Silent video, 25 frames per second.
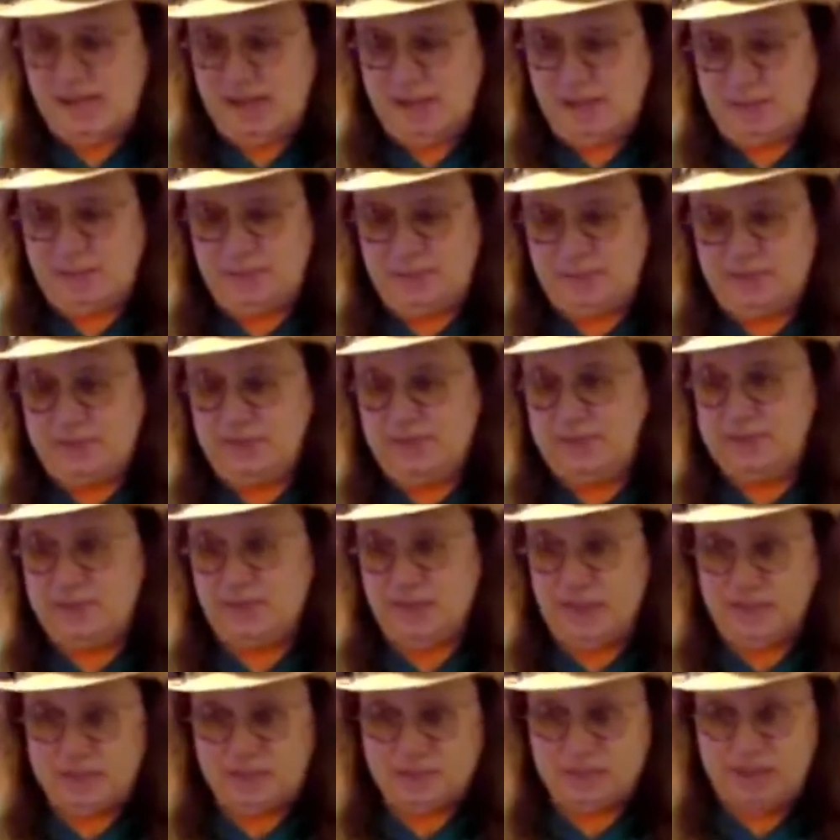There's an
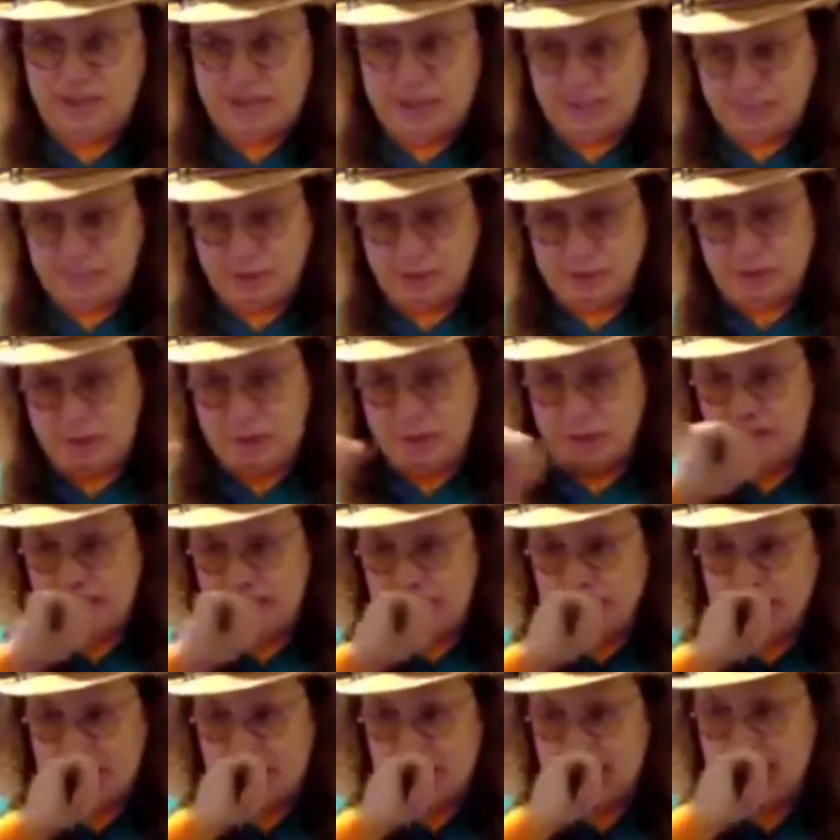entire chapter
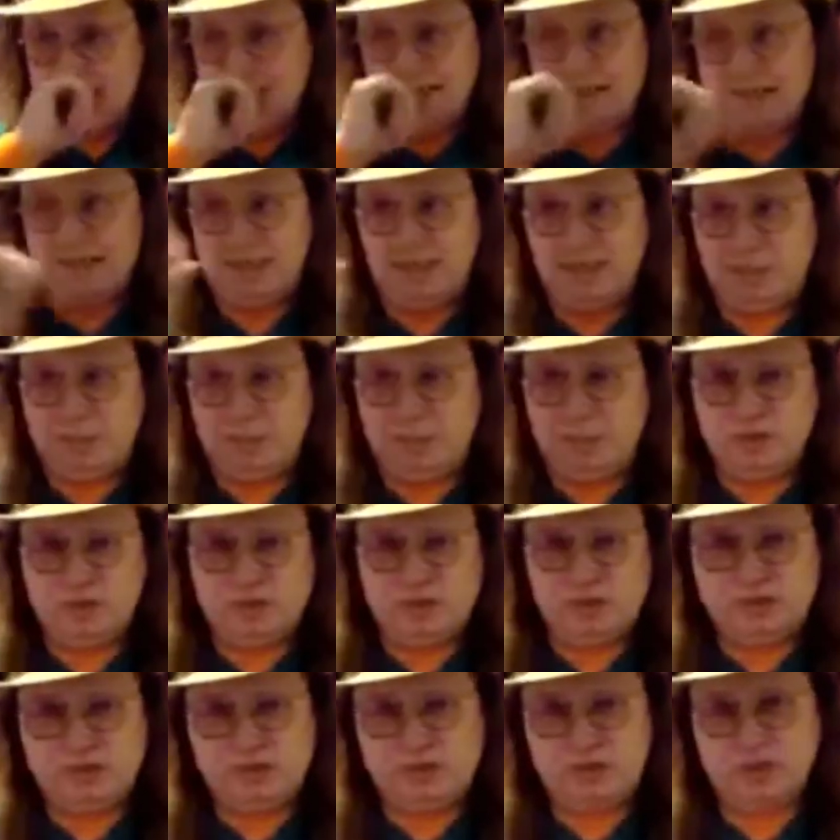in, I think,
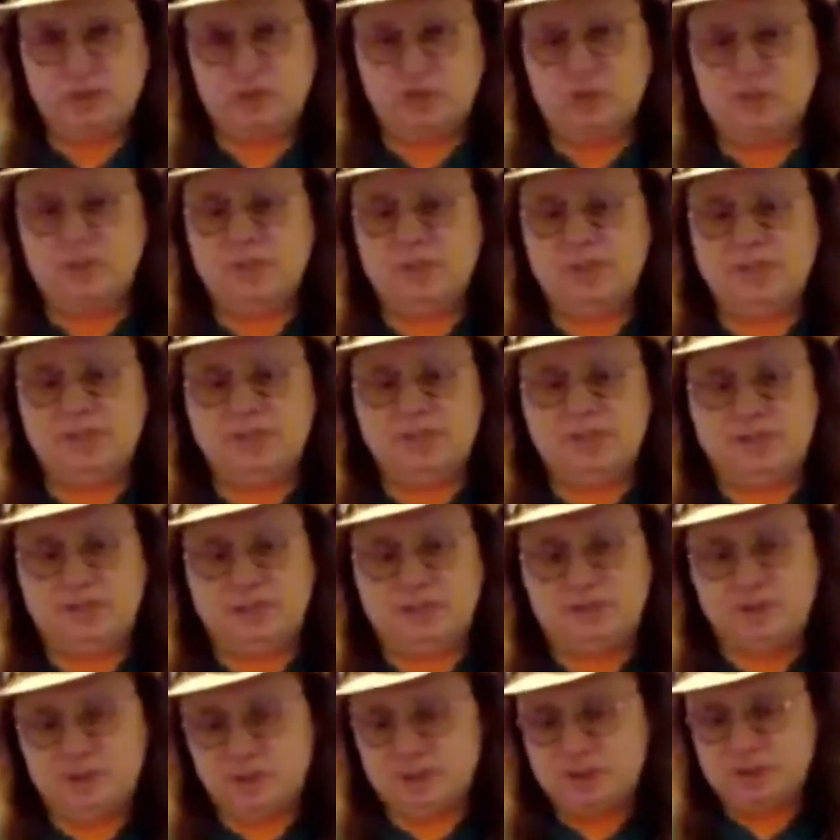Potions of the Caribbean that is
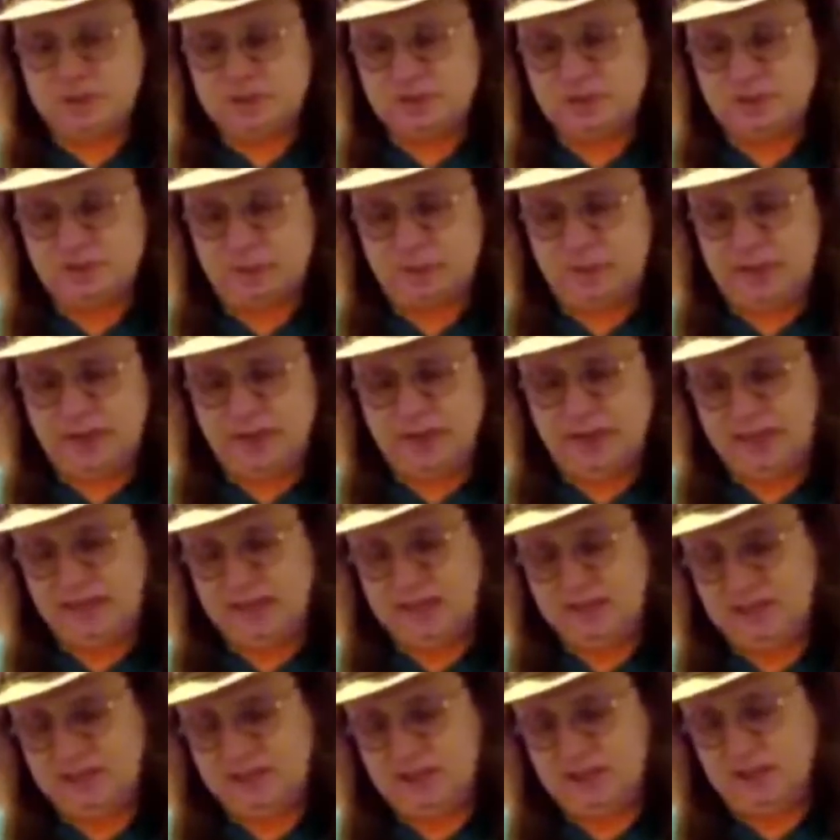devoted to this man and
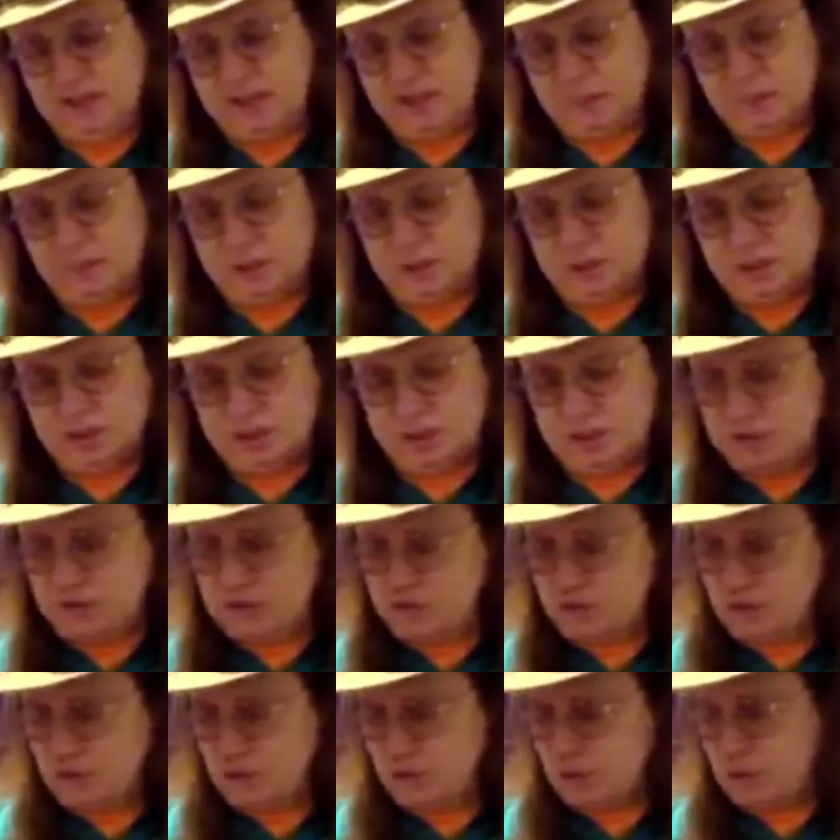his contributions
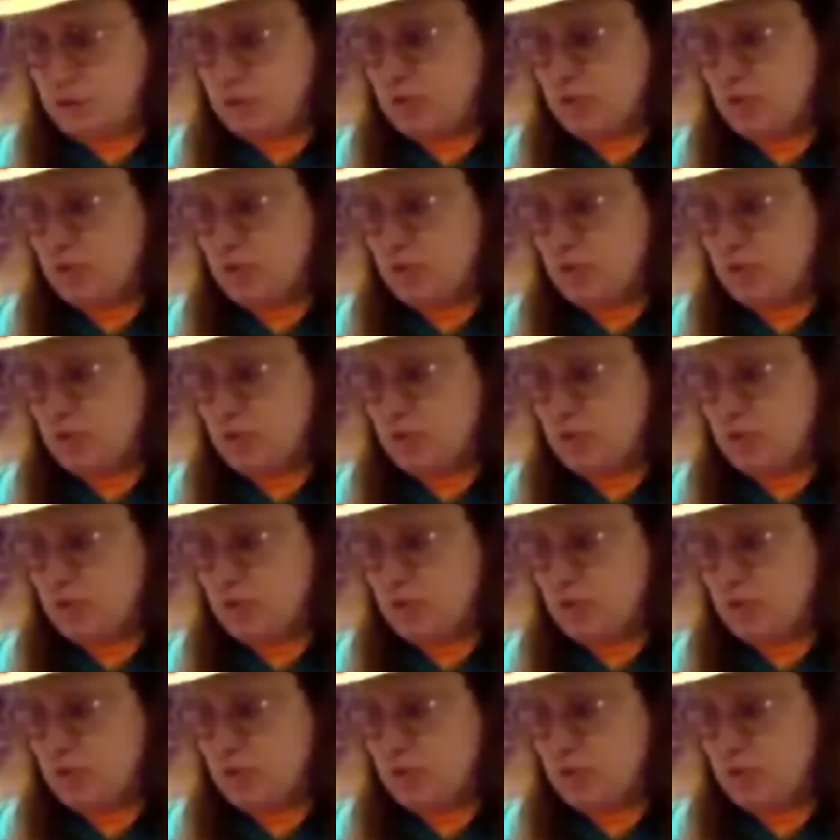to